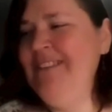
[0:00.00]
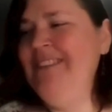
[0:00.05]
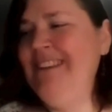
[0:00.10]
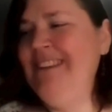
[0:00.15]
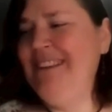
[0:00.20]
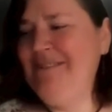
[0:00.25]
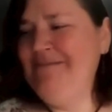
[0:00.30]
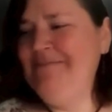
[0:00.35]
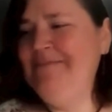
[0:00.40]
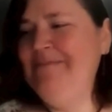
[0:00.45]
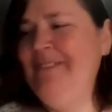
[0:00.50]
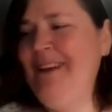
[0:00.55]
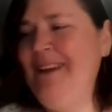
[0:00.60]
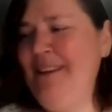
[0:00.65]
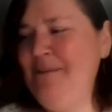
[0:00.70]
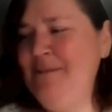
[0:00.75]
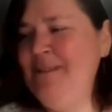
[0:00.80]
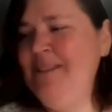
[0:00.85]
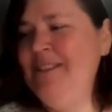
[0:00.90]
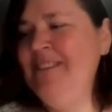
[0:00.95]
Absolutely.
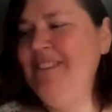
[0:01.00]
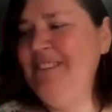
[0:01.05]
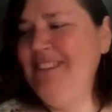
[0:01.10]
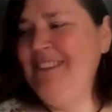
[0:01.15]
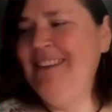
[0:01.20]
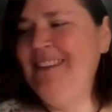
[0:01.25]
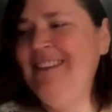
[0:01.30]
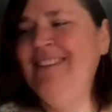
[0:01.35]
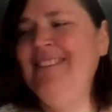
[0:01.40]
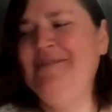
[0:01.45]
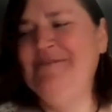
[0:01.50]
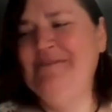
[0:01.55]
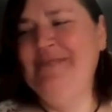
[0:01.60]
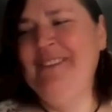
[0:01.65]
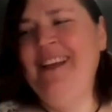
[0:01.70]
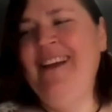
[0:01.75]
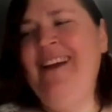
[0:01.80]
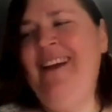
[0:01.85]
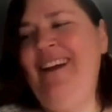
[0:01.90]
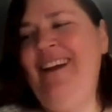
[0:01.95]
Absolutely.
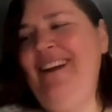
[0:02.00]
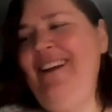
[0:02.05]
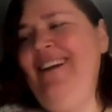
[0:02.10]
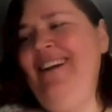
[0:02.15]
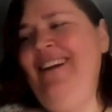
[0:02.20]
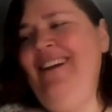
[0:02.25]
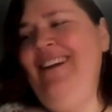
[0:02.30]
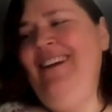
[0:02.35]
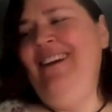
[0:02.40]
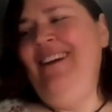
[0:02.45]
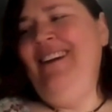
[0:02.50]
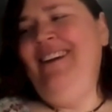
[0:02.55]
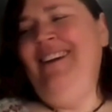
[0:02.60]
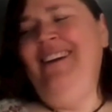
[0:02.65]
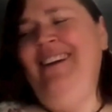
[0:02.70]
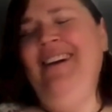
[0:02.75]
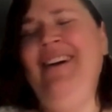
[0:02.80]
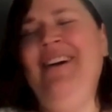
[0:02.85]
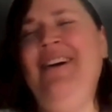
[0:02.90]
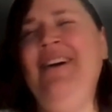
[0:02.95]

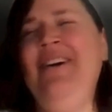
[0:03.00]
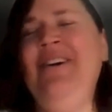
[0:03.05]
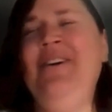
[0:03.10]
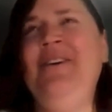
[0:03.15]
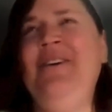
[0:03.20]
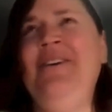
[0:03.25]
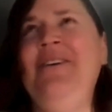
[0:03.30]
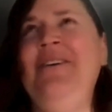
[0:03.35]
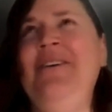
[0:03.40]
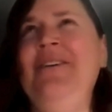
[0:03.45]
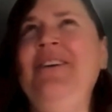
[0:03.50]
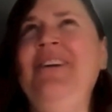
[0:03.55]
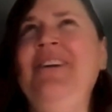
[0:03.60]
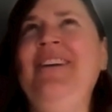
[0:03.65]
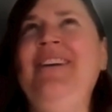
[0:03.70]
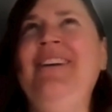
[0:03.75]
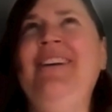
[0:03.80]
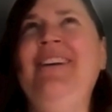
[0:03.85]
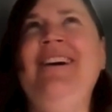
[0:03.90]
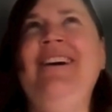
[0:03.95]

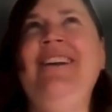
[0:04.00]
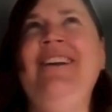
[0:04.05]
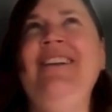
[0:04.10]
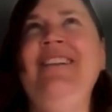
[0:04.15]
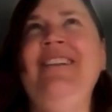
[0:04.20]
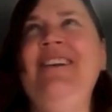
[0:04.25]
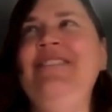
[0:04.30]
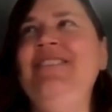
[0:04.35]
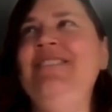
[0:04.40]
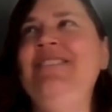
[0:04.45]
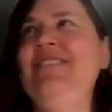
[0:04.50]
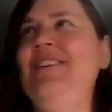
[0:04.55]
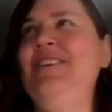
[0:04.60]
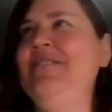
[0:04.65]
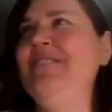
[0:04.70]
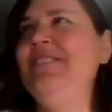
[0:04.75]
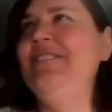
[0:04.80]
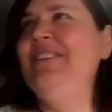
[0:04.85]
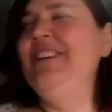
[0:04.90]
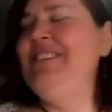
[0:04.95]
Oh God, I love
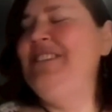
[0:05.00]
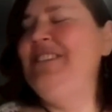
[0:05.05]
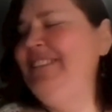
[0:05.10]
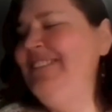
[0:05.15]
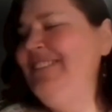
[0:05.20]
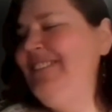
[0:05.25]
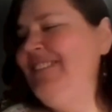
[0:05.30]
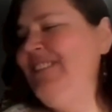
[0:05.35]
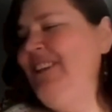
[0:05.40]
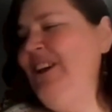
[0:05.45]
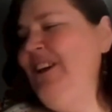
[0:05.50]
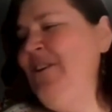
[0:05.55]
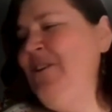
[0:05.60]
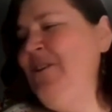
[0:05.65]
this conversation.